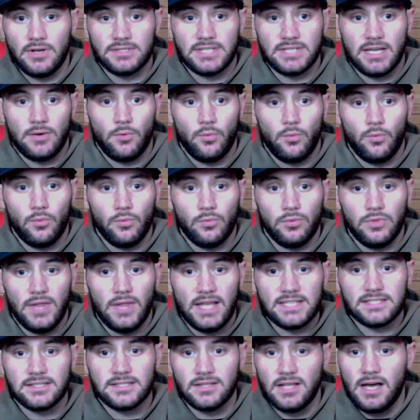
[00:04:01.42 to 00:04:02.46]
I was like,
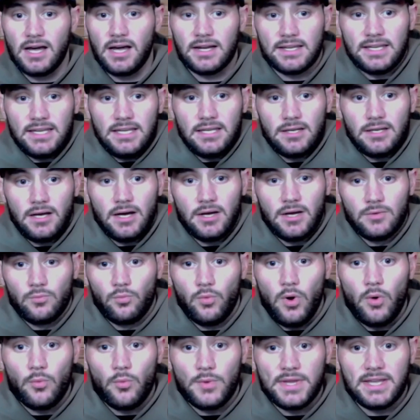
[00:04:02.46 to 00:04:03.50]
let's lock in on
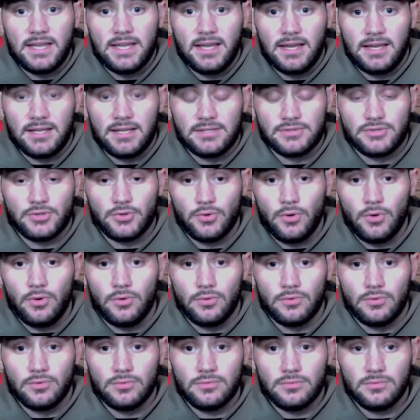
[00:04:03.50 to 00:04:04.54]
what we can
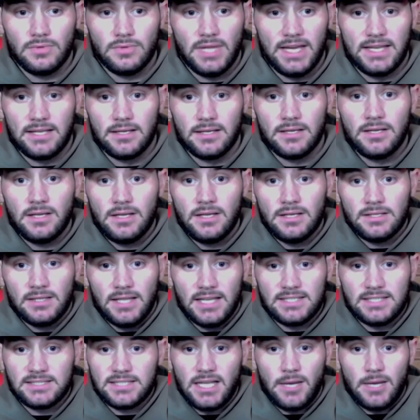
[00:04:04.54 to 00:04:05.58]
control. Like,
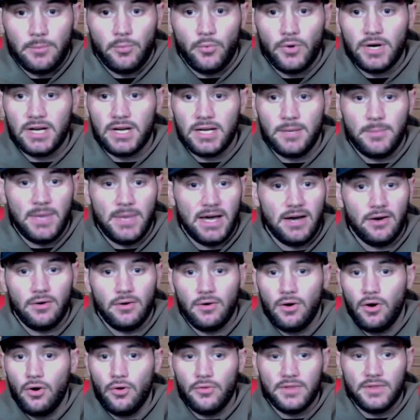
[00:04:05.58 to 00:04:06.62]
let's stop worrying
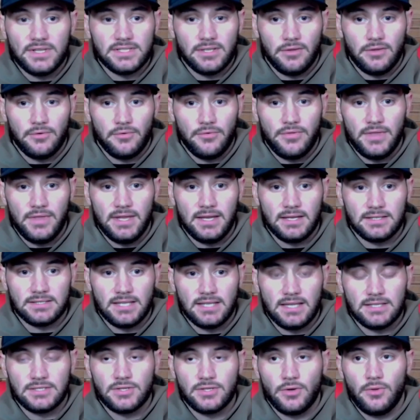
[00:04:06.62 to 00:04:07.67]
about all these other
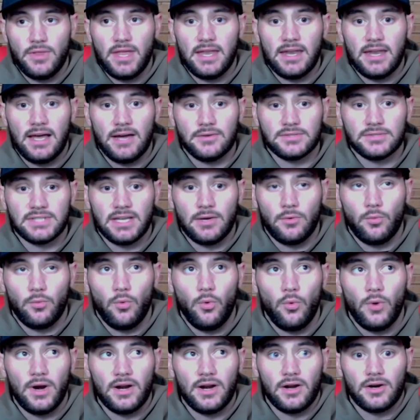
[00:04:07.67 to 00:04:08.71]
things. And so then I was like,
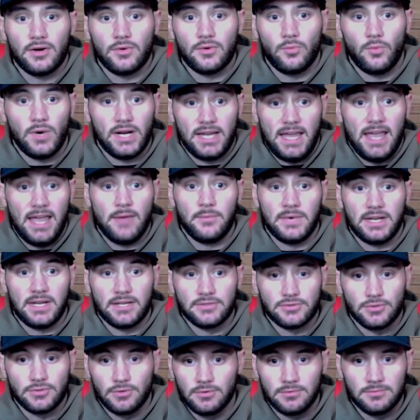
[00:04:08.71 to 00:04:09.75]
well, what can we
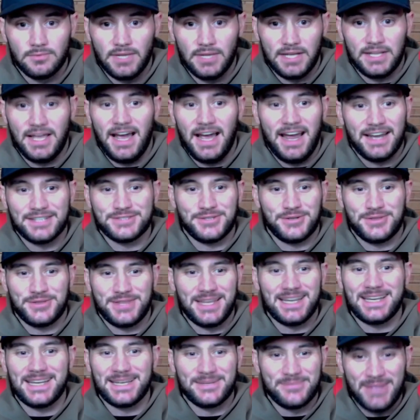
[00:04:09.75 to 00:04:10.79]
control? Like I had to start
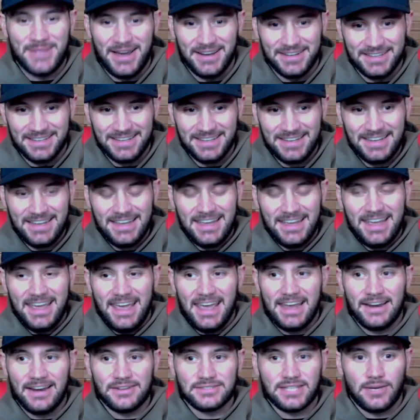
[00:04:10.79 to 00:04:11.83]
thinking about it.
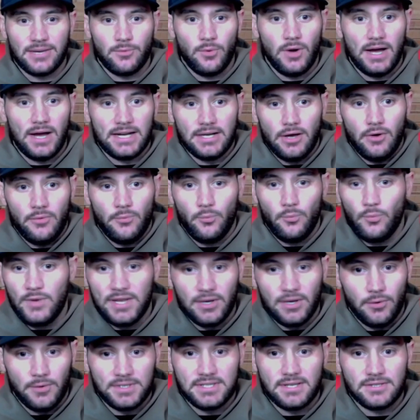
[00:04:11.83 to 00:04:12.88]
And I was like, well, I know we
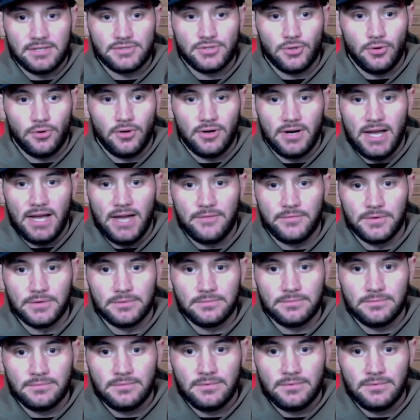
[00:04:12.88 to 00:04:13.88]
can always control our effort.